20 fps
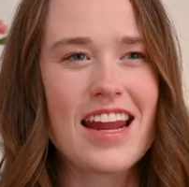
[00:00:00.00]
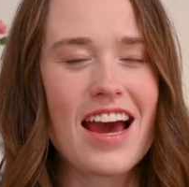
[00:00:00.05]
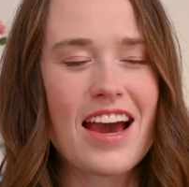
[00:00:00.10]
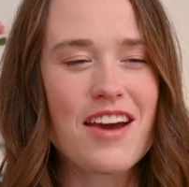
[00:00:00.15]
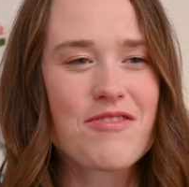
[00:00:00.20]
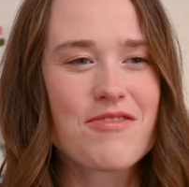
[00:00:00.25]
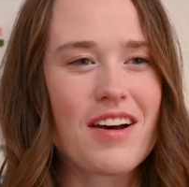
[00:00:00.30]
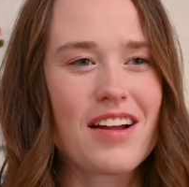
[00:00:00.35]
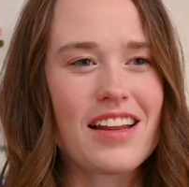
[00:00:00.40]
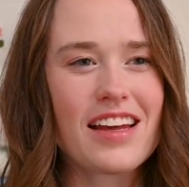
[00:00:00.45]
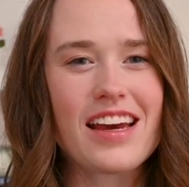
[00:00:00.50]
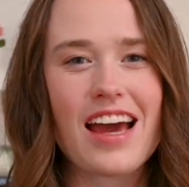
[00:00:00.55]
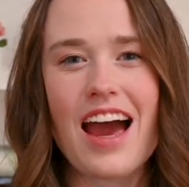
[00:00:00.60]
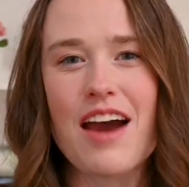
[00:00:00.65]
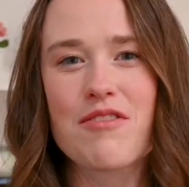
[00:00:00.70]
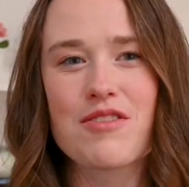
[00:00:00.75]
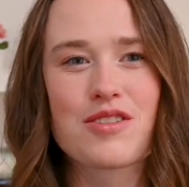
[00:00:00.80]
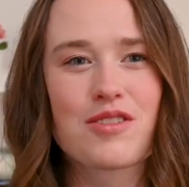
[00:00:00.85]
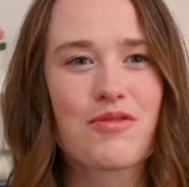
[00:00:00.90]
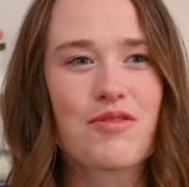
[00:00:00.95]
I felt like
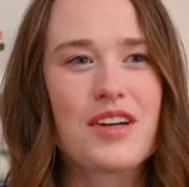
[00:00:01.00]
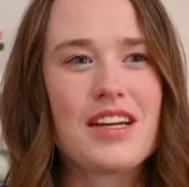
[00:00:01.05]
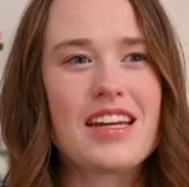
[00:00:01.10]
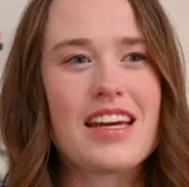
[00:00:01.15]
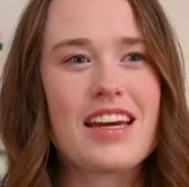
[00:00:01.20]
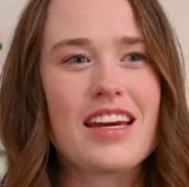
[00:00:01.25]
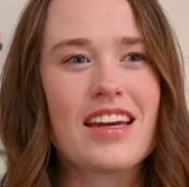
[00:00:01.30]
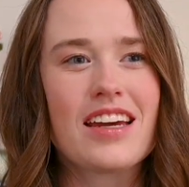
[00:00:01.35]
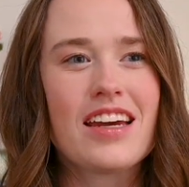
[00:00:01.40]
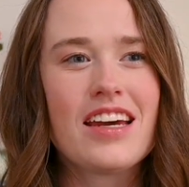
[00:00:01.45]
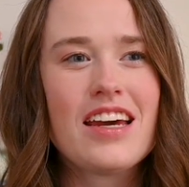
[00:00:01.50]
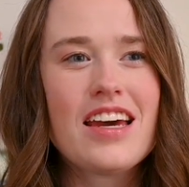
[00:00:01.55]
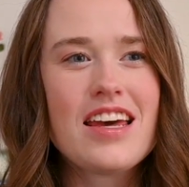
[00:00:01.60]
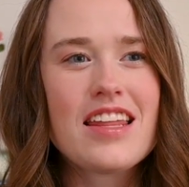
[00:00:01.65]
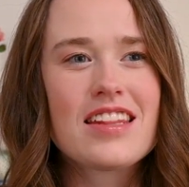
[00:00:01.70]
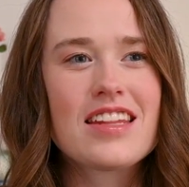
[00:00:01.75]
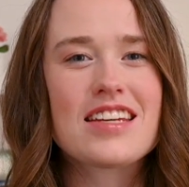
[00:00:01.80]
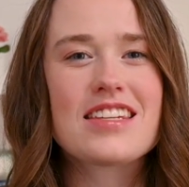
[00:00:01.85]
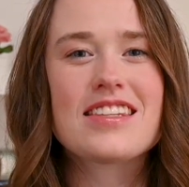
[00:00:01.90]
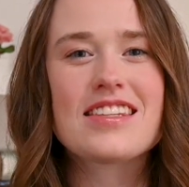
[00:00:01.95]
I was reading
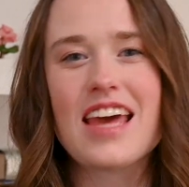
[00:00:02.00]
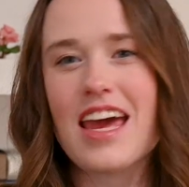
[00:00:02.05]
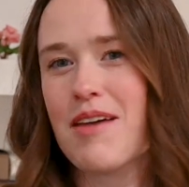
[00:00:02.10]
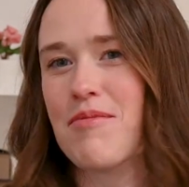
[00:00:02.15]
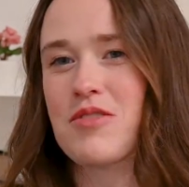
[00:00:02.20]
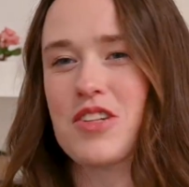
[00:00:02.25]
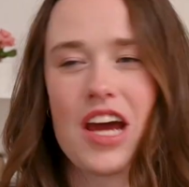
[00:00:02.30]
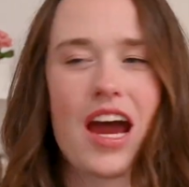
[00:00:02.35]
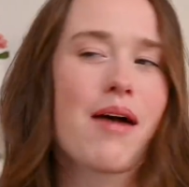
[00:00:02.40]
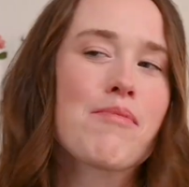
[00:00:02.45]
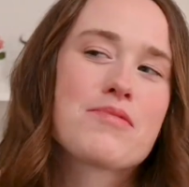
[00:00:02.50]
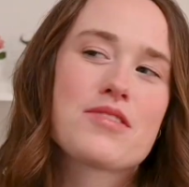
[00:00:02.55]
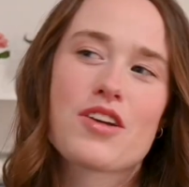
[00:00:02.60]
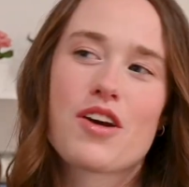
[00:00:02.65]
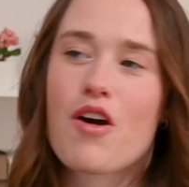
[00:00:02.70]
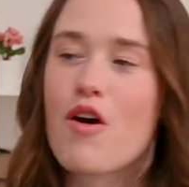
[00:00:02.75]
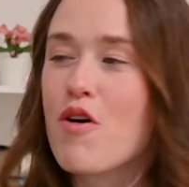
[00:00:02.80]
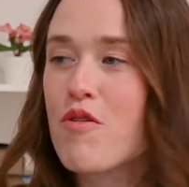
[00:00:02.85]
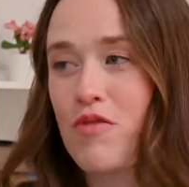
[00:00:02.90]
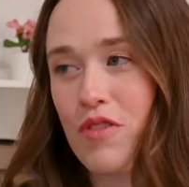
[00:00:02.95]
the same
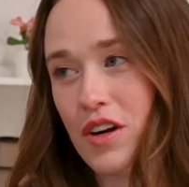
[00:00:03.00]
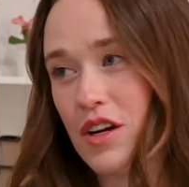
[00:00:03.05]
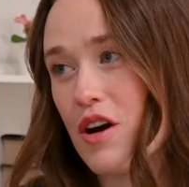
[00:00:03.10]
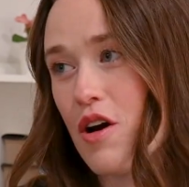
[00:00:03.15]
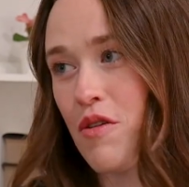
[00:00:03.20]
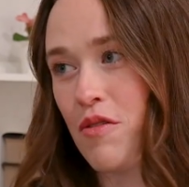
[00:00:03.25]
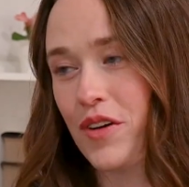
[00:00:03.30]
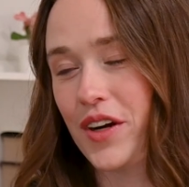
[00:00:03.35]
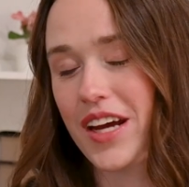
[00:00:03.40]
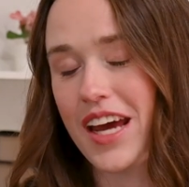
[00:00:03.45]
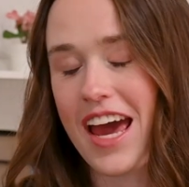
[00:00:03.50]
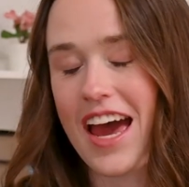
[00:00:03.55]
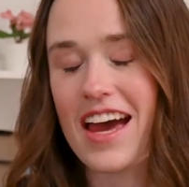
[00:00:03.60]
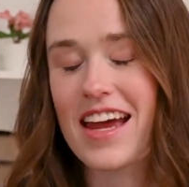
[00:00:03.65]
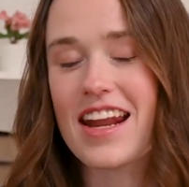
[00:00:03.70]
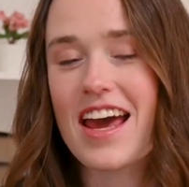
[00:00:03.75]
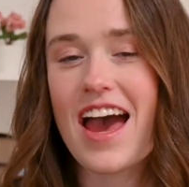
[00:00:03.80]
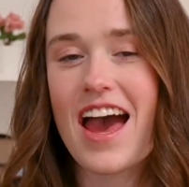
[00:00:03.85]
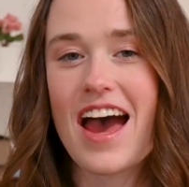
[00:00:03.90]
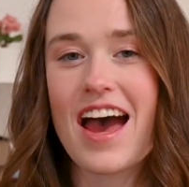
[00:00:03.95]
chapter over and over
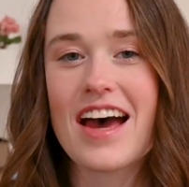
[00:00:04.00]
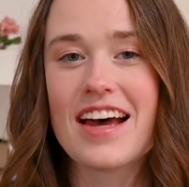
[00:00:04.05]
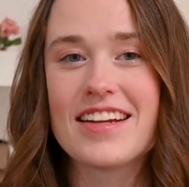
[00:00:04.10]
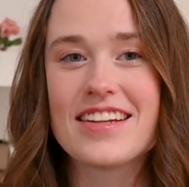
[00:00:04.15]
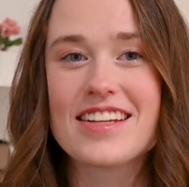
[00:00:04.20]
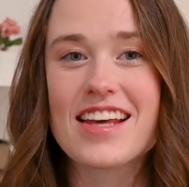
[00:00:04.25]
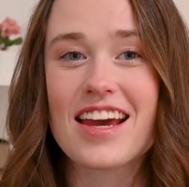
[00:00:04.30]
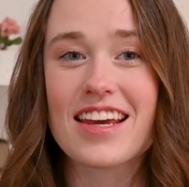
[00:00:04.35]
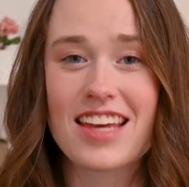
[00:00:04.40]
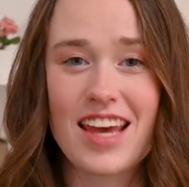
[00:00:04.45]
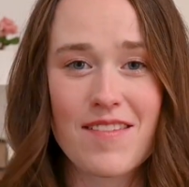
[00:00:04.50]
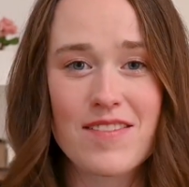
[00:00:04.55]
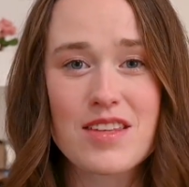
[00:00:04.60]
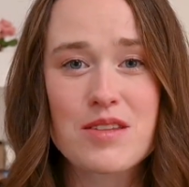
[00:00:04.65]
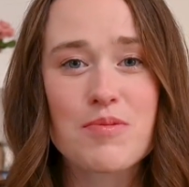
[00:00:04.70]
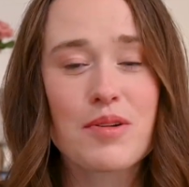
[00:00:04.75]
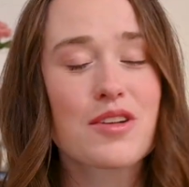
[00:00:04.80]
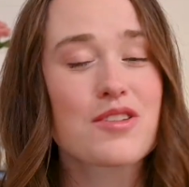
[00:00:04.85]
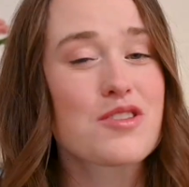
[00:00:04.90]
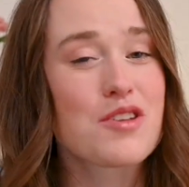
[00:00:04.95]
again, and I gave
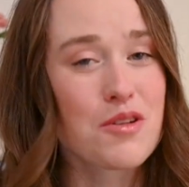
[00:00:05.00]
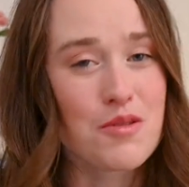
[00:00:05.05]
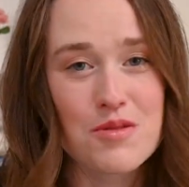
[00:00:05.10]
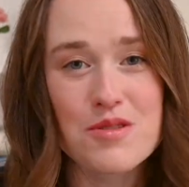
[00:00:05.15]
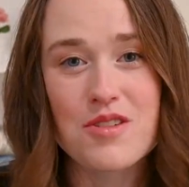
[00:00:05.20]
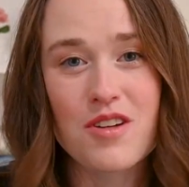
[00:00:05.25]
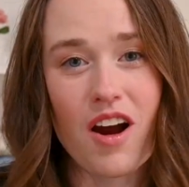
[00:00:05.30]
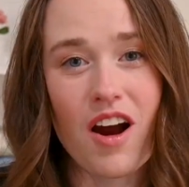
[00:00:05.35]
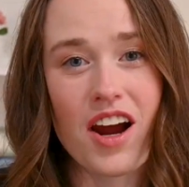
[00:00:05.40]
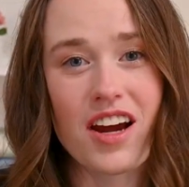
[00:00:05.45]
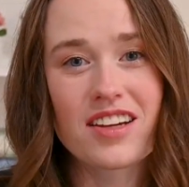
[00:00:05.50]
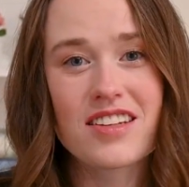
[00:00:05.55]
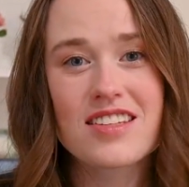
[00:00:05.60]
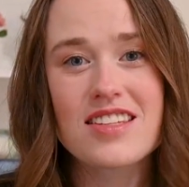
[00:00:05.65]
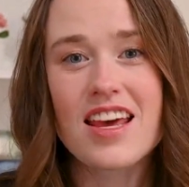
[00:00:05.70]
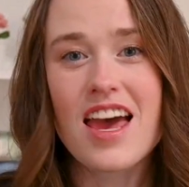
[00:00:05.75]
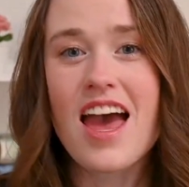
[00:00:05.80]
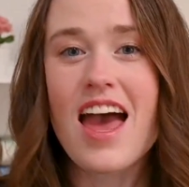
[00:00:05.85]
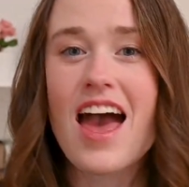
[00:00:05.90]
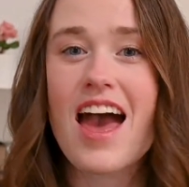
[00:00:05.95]
this book 2
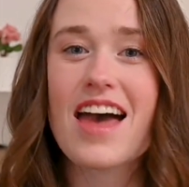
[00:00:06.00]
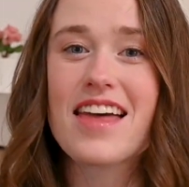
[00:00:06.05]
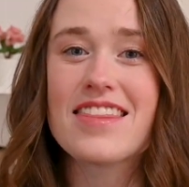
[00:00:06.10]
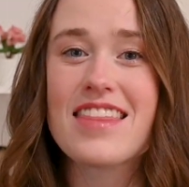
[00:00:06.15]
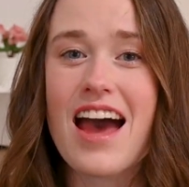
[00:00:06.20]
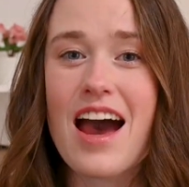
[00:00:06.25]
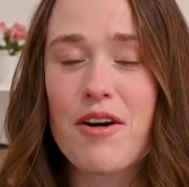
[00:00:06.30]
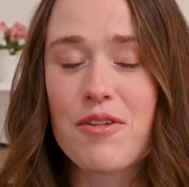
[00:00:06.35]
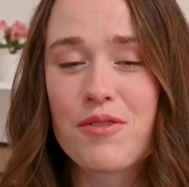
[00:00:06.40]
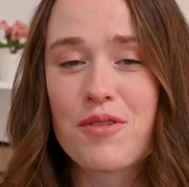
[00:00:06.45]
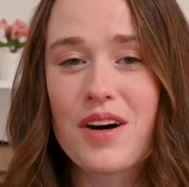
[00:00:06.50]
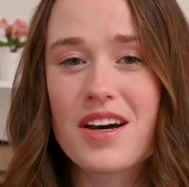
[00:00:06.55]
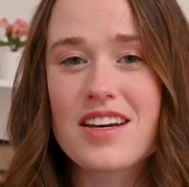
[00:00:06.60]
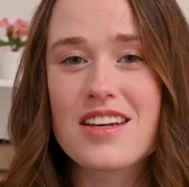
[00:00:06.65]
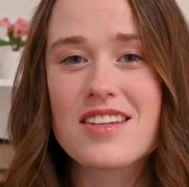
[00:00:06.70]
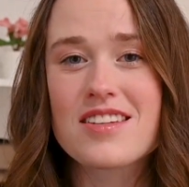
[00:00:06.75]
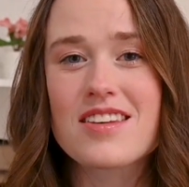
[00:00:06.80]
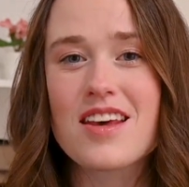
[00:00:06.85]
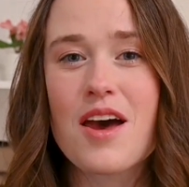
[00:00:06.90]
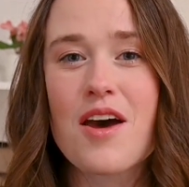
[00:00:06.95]
stars, and that
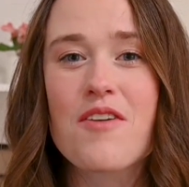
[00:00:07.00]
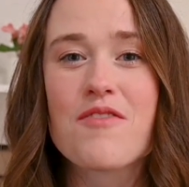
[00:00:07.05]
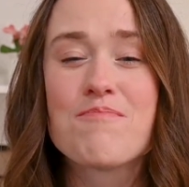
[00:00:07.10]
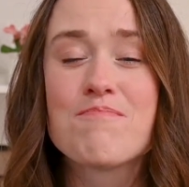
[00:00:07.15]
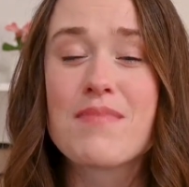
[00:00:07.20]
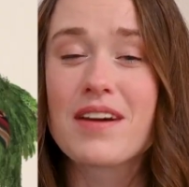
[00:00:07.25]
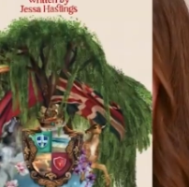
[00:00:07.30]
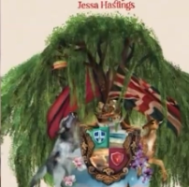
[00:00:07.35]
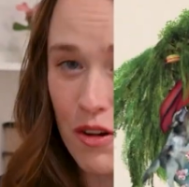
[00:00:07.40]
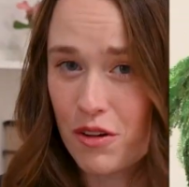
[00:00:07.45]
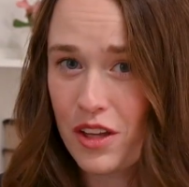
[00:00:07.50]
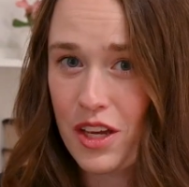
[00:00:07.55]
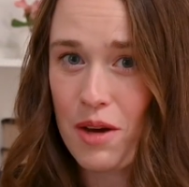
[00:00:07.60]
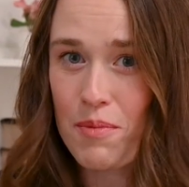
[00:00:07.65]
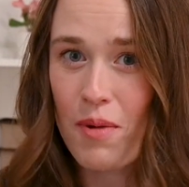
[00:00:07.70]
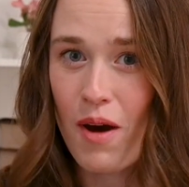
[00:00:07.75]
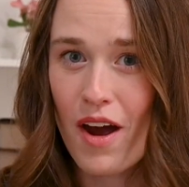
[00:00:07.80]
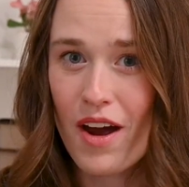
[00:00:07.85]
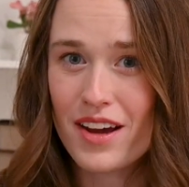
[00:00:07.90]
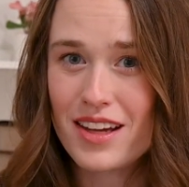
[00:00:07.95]
was Magnolia
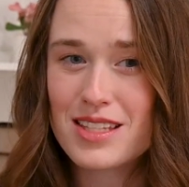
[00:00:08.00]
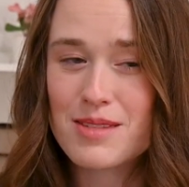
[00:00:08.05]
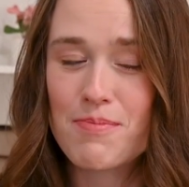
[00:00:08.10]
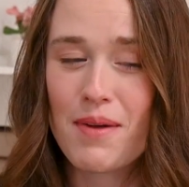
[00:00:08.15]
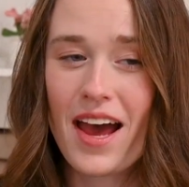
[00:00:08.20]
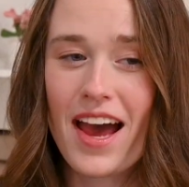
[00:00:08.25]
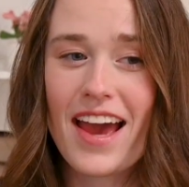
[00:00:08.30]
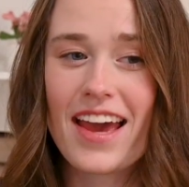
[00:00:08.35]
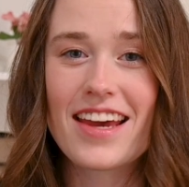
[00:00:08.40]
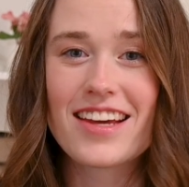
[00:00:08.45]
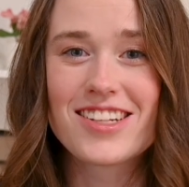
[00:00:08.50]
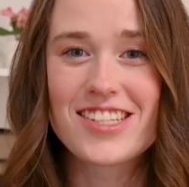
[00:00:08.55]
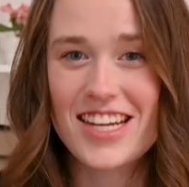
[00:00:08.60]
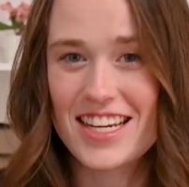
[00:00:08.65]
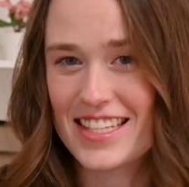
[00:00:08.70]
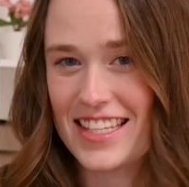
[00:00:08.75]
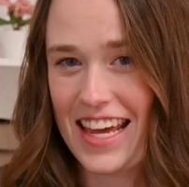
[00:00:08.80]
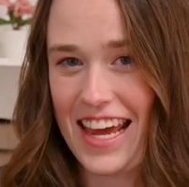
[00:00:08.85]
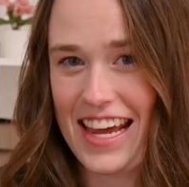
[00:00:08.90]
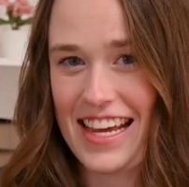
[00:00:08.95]
Parks by
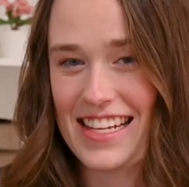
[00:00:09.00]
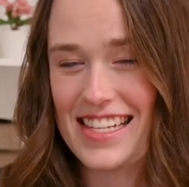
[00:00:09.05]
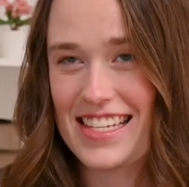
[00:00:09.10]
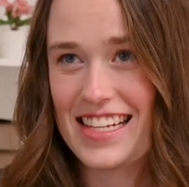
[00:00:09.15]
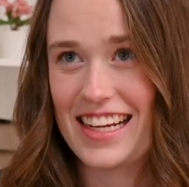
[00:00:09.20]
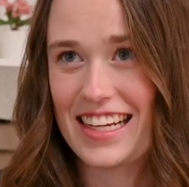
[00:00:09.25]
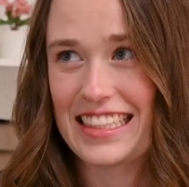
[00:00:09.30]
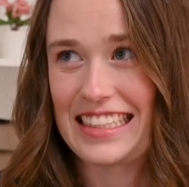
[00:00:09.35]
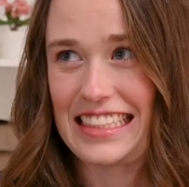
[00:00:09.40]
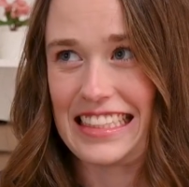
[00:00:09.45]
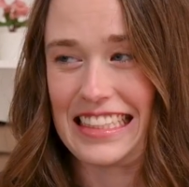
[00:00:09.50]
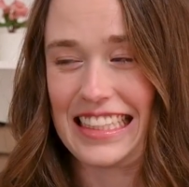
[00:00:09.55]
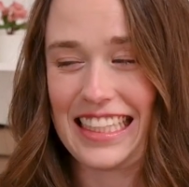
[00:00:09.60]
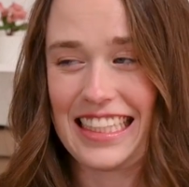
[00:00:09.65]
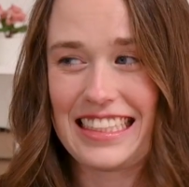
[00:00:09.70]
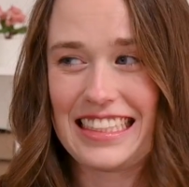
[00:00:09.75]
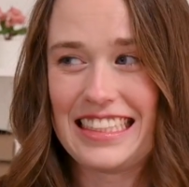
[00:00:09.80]
Jessa Hastings.